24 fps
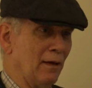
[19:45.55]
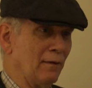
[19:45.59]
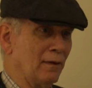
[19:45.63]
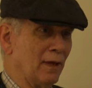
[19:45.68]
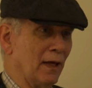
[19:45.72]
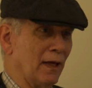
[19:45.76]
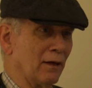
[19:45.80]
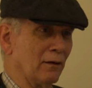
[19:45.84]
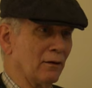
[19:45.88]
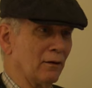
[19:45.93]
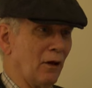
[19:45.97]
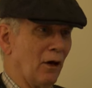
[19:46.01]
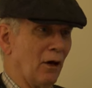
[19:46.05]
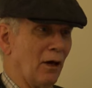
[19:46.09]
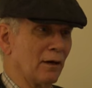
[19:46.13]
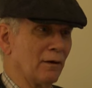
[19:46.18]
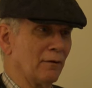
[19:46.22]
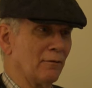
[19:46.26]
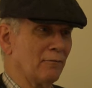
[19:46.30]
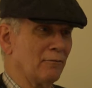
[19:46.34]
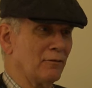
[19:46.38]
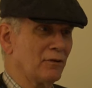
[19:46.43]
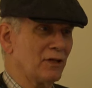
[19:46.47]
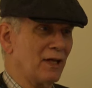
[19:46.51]
then a lot
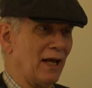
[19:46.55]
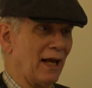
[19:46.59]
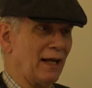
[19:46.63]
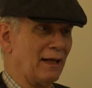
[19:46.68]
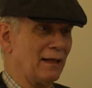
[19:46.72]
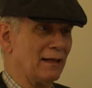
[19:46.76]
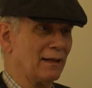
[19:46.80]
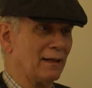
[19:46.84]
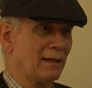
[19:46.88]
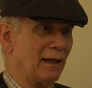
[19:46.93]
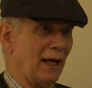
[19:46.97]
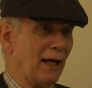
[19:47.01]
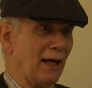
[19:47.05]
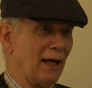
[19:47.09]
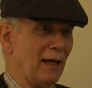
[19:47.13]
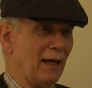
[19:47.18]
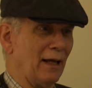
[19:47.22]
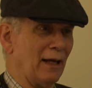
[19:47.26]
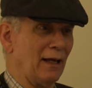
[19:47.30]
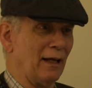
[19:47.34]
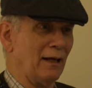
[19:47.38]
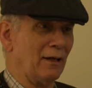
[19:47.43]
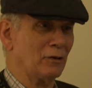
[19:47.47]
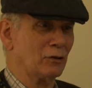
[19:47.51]
of
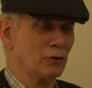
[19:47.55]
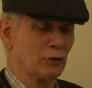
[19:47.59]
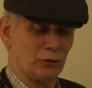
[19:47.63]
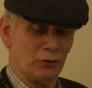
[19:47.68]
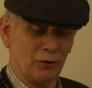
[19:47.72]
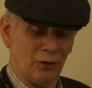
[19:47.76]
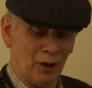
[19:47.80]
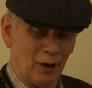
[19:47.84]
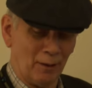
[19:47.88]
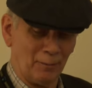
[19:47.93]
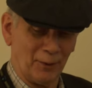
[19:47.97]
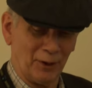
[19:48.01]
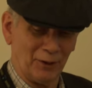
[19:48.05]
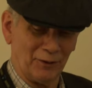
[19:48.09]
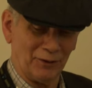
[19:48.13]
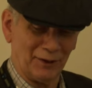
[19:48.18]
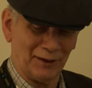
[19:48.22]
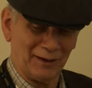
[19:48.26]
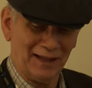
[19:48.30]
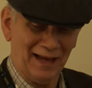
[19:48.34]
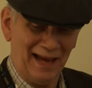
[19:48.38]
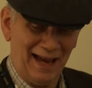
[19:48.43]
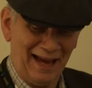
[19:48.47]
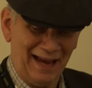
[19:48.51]
day-to-day trauma
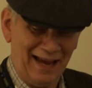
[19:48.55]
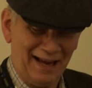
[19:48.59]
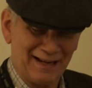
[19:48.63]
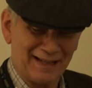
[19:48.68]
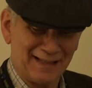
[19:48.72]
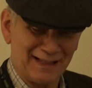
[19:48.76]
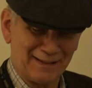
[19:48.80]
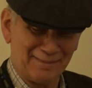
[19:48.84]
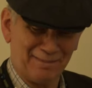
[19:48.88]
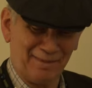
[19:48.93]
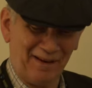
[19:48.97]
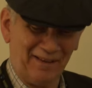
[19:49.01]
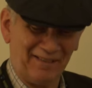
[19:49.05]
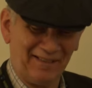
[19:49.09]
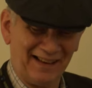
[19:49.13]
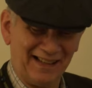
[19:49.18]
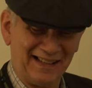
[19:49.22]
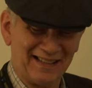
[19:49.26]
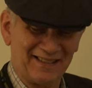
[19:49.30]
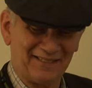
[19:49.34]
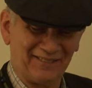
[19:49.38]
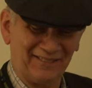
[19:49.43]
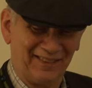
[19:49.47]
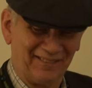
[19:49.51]
that they
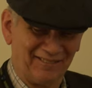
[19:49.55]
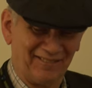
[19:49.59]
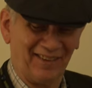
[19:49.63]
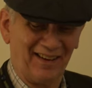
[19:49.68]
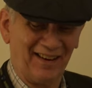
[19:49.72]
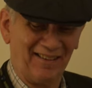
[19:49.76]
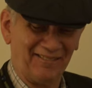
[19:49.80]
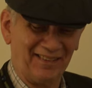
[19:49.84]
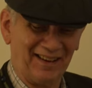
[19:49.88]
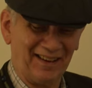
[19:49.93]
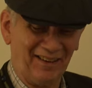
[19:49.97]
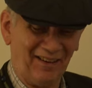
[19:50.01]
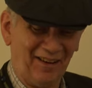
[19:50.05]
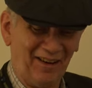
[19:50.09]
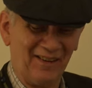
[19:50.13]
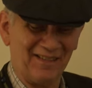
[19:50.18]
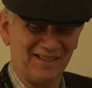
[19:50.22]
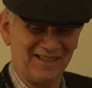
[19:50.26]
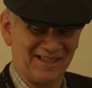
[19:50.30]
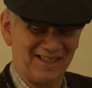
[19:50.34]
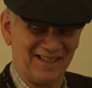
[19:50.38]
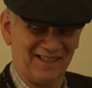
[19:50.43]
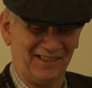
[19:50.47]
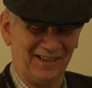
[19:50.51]
experienced would probably
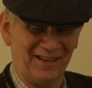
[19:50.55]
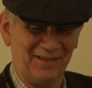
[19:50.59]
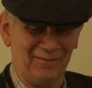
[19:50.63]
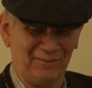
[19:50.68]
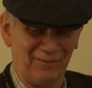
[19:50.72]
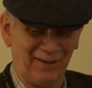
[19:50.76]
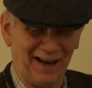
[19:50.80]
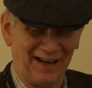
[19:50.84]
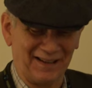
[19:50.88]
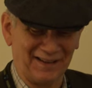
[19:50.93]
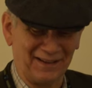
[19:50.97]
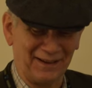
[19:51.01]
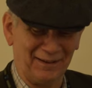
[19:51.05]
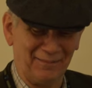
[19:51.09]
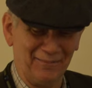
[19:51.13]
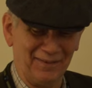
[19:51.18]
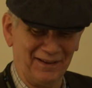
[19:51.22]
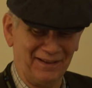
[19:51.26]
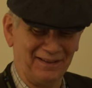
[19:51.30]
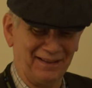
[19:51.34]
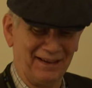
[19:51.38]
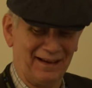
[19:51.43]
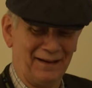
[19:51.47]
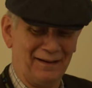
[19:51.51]
also infect them,
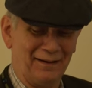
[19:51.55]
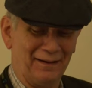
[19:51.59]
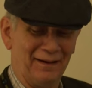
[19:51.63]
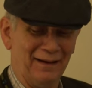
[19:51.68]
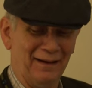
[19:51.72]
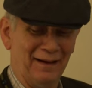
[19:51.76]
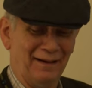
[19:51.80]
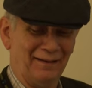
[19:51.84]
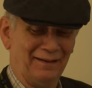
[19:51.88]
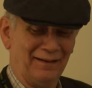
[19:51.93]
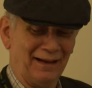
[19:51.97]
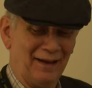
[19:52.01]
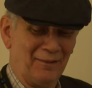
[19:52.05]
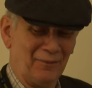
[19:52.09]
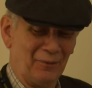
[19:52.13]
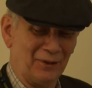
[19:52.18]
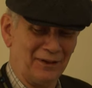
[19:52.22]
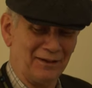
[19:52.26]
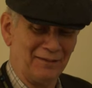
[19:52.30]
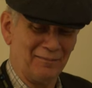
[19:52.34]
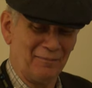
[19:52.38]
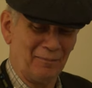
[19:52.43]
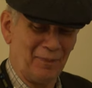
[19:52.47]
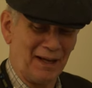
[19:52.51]
and they
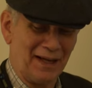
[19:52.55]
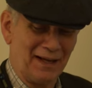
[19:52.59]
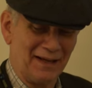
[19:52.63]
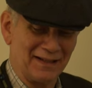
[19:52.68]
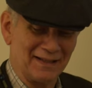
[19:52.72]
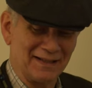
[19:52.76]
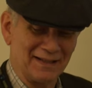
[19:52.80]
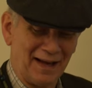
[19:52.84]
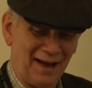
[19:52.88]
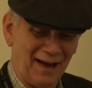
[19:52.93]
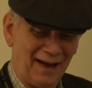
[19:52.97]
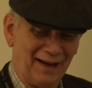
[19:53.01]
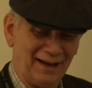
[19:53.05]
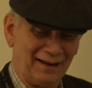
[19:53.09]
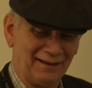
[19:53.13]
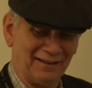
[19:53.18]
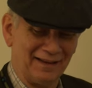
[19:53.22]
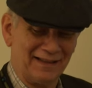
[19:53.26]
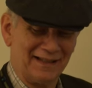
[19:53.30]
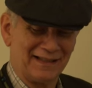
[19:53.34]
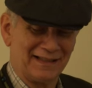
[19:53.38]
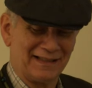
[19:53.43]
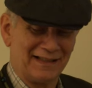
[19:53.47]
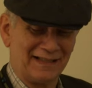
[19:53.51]
wouldn't be as
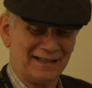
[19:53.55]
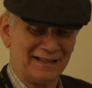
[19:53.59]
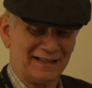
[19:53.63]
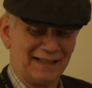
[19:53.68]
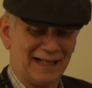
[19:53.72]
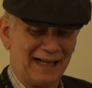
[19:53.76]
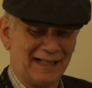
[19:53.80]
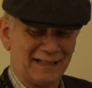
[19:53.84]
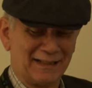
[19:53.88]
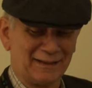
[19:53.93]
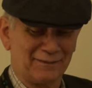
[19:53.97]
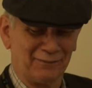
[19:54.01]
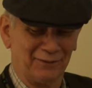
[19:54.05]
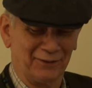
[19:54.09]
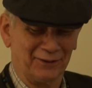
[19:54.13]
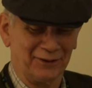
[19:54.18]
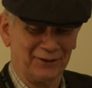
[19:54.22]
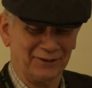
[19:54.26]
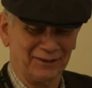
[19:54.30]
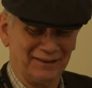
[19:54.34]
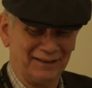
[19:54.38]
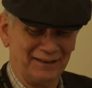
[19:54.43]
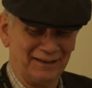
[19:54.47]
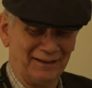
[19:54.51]
highly
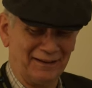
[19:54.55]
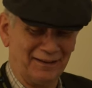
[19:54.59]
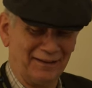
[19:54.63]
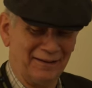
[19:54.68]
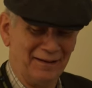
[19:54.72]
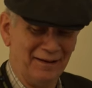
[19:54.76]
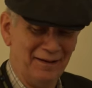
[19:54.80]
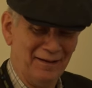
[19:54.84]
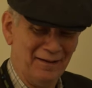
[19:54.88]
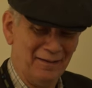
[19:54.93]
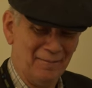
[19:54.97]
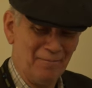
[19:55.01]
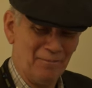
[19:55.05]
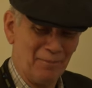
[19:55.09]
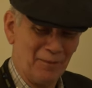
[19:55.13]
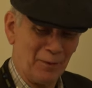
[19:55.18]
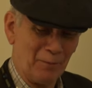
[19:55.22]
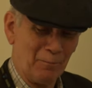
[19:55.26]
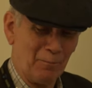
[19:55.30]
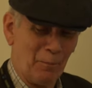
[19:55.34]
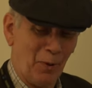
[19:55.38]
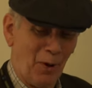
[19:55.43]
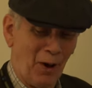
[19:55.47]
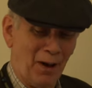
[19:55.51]
successful in
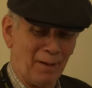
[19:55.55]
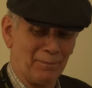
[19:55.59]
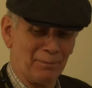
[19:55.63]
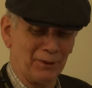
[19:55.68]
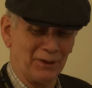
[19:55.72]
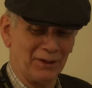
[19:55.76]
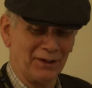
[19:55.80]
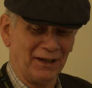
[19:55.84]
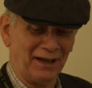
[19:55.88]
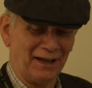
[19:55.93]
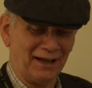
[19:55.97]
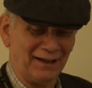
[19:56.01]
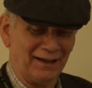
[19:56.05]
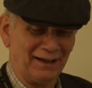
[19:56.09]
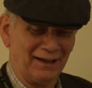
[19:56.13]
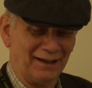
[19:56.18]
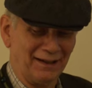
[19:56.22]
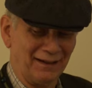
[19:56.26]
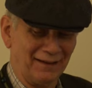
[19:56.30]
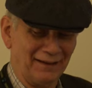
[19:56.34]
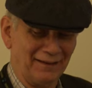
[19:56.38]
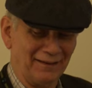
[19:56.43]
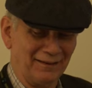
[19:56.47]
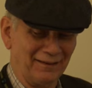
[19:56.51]

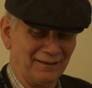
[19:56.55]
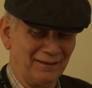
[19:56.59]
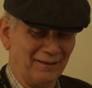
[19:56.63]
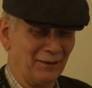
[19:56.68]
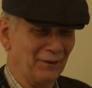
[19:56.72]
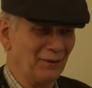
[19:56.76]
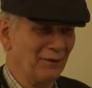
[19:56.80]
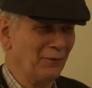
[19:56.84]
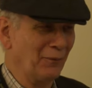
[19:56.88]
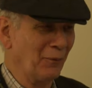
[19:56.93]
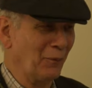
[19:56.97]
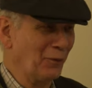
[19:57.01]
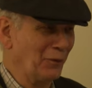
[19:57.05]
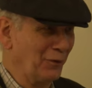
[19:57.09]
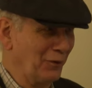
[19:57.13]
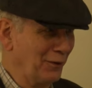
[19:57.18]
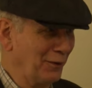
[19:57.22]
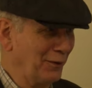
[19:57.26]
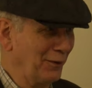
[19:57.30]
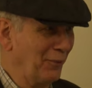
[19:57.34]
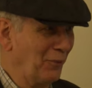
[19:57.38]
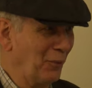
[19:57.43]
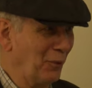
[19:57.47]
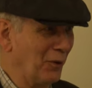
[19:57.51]
populating
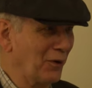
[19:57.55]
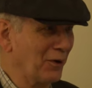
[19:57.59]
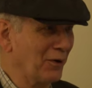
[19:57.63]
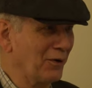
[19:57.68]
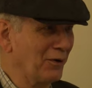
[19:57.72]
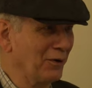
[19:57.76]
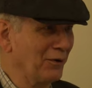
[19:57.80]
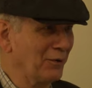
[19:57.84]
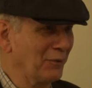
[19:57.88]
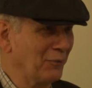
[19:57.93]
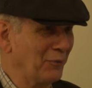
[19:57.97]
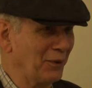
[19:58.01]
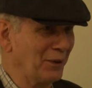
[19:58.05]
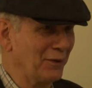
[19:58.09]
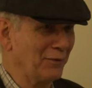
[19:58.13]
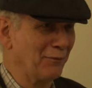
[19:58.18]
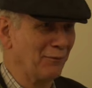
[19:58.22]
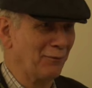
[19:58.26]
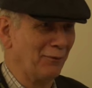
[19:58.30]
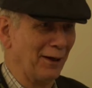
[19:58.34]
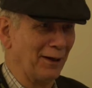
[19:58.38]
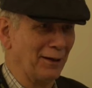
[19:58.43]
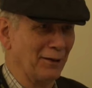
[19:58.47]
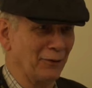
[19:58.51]
the world with
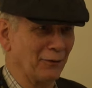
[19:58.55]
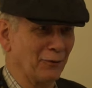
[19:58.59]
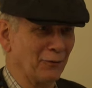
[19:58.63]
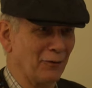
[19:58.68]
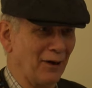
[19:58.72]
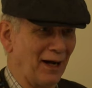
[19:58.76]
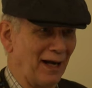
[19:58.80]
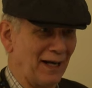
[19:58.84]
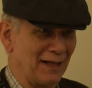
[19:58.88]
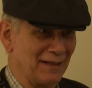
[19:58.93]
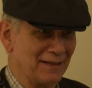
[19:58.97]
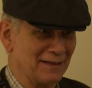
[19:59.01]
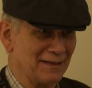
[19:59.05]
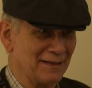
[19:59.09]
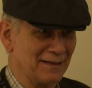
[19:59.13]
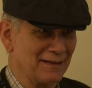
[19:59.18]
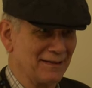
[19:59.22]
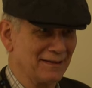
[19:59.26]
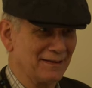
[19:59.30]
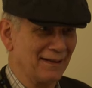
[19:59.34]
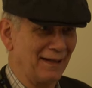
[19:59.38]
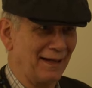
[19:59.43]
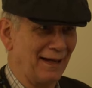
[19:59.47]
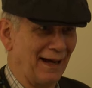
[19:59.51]
fellow rats
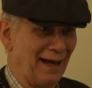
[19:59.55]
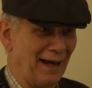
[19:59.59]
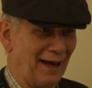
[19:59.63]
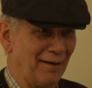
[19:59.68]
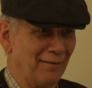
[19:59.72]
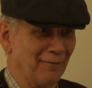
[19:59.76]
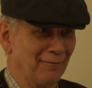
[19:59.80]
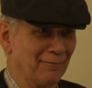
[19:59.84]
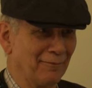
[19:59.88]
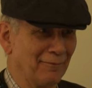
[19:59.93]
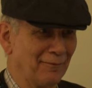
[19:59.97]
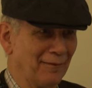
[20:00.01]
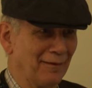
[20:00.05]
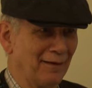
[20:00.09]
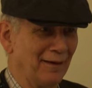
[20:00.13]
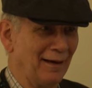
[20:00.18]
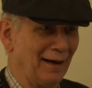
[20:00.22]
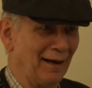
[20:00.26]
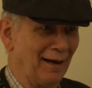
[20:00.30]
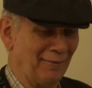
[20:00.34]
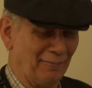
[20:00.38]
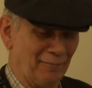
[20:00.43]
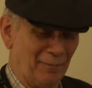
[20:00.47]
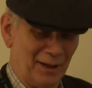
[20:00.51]
as they have
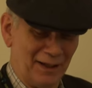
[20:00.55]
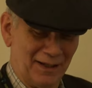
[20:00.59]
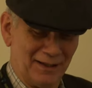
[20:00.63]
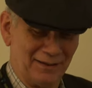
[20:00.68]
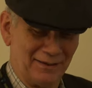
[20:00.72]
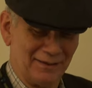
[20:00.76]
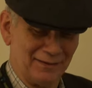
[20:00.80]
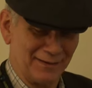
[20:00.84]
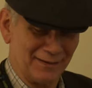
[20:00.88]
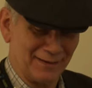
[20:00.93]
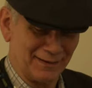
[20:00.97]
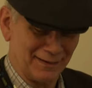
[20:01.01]
been.